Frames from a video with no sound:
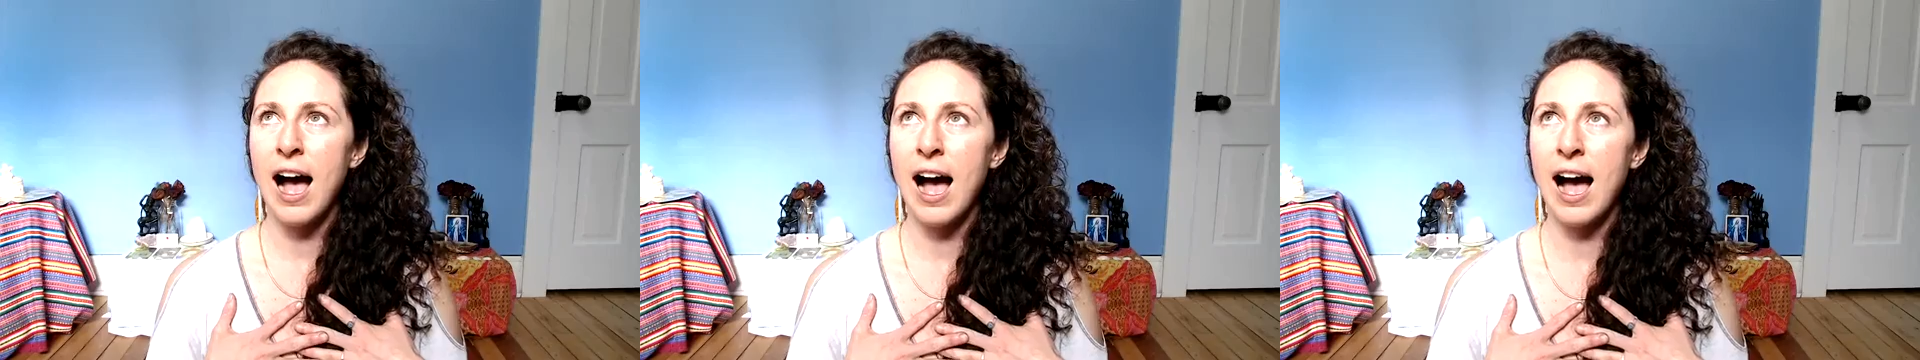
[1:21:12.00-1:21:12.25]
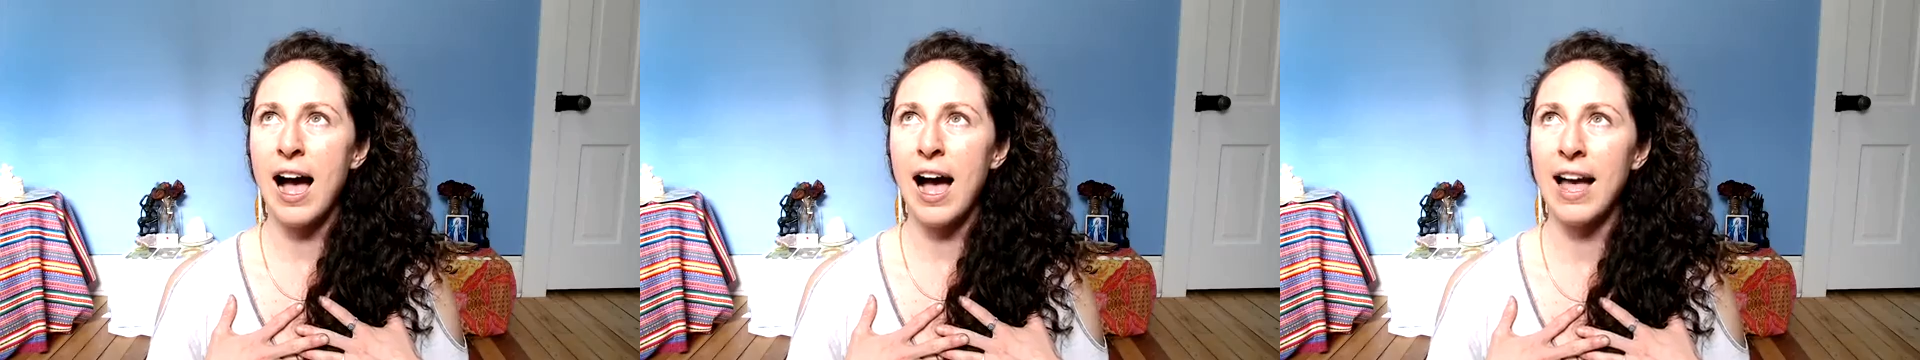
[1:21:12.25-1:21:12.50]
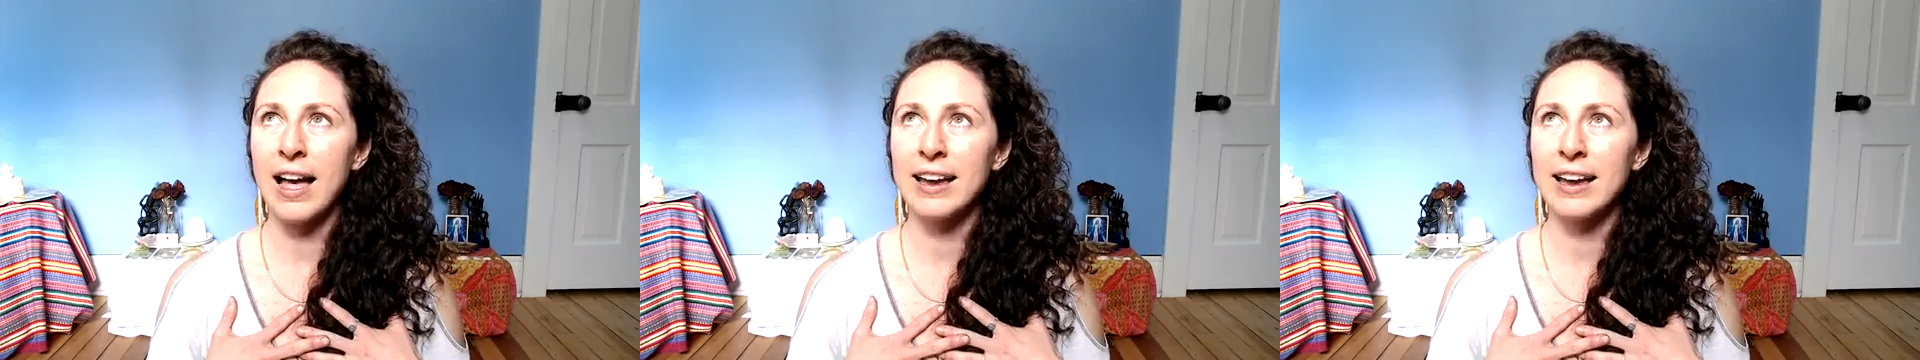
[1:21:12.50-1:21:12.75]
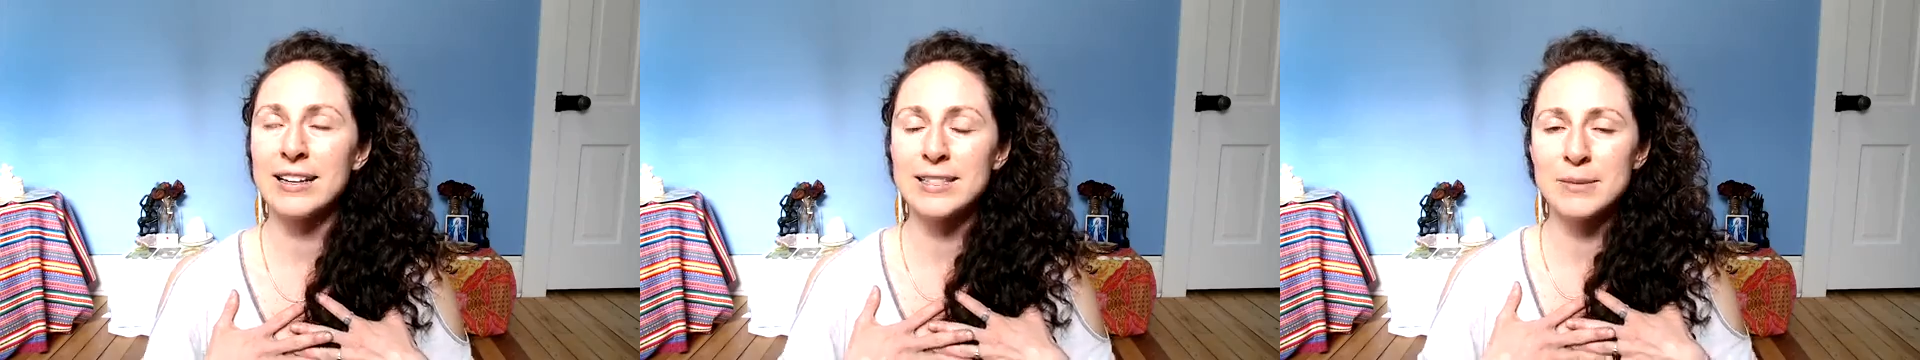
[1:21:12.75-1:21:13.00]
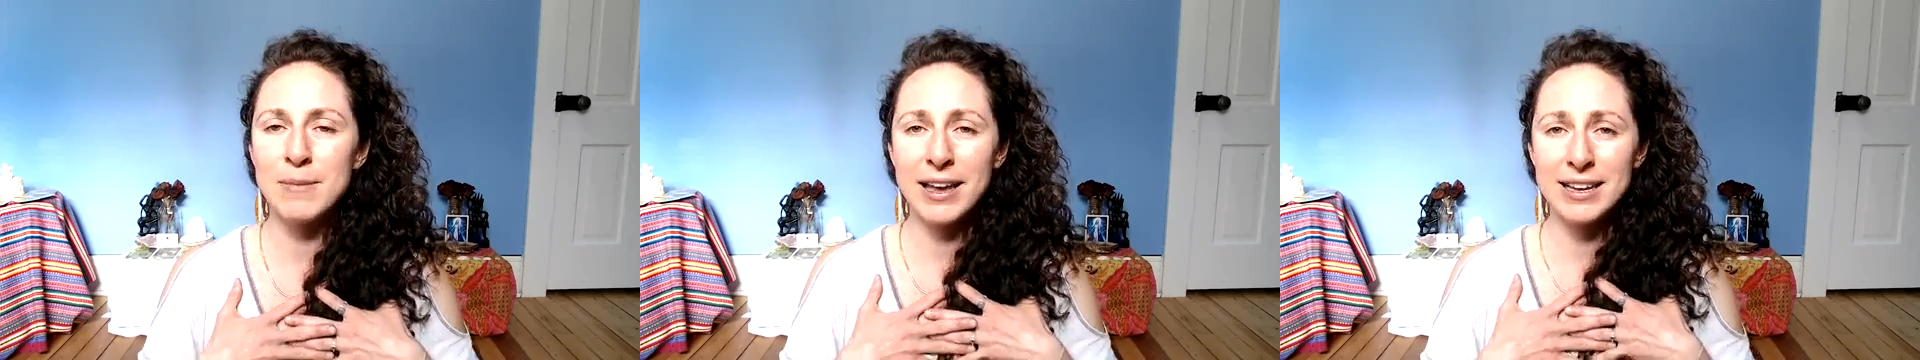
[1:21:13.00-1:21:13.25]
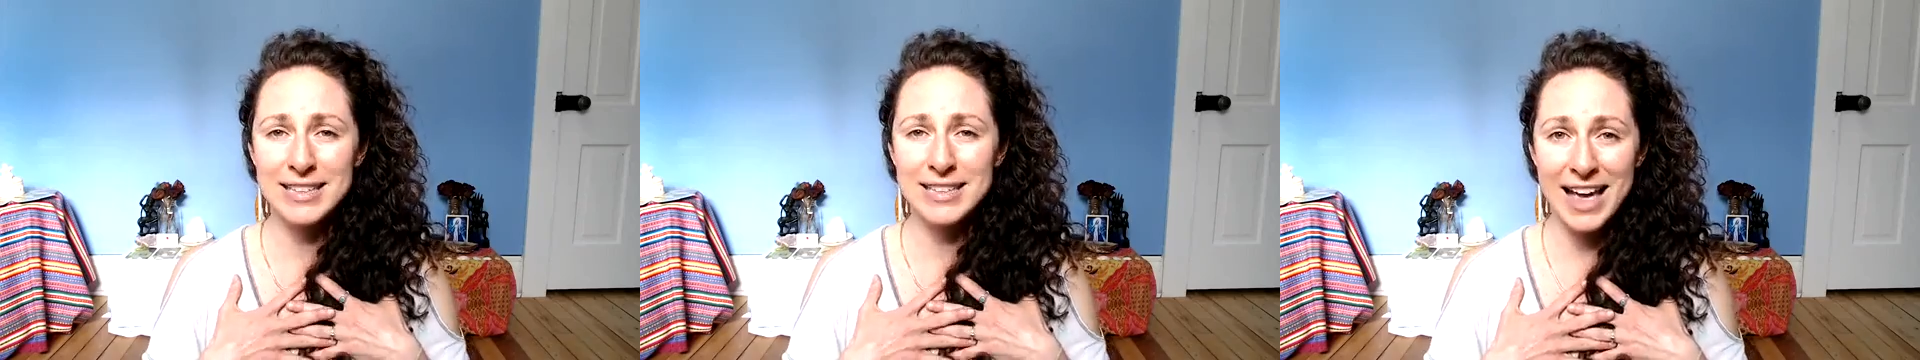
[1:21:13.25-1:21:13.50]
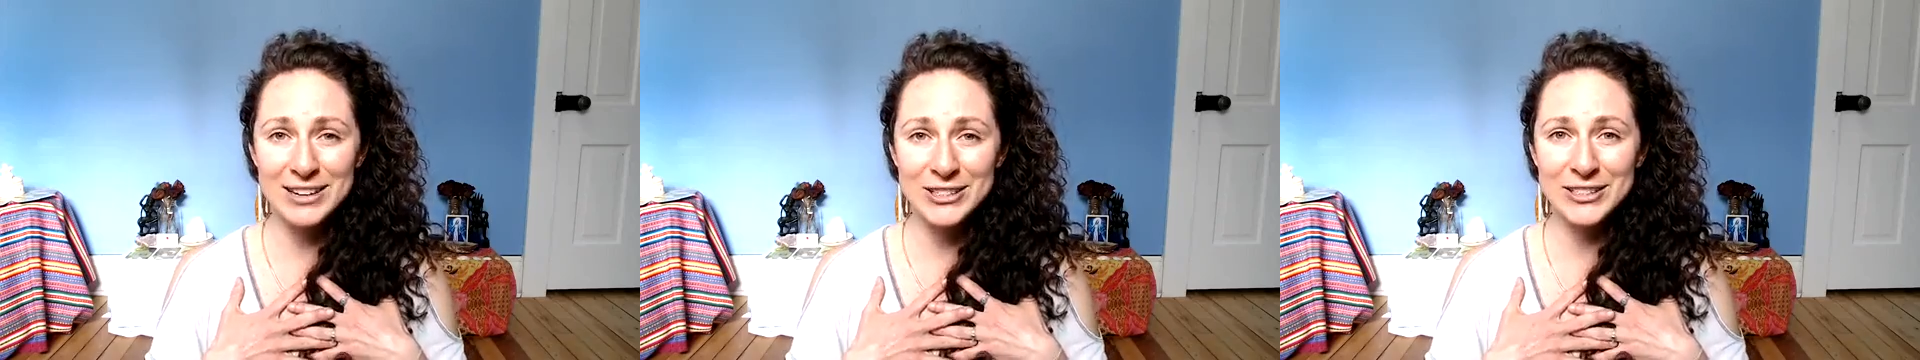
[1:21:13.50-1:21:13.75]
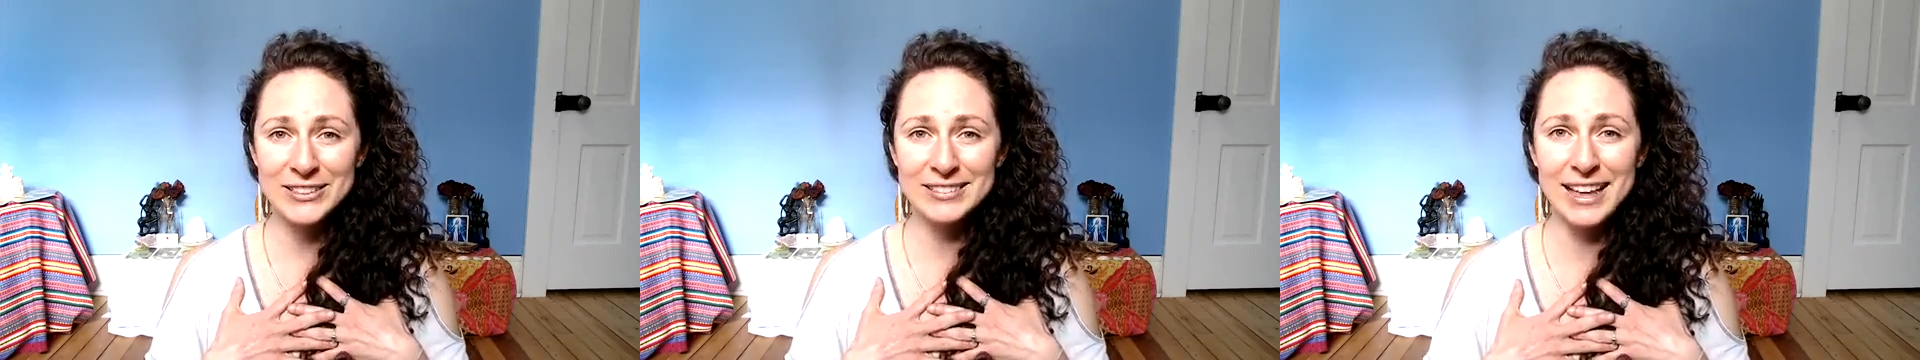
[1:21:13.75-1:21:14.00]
it is my intention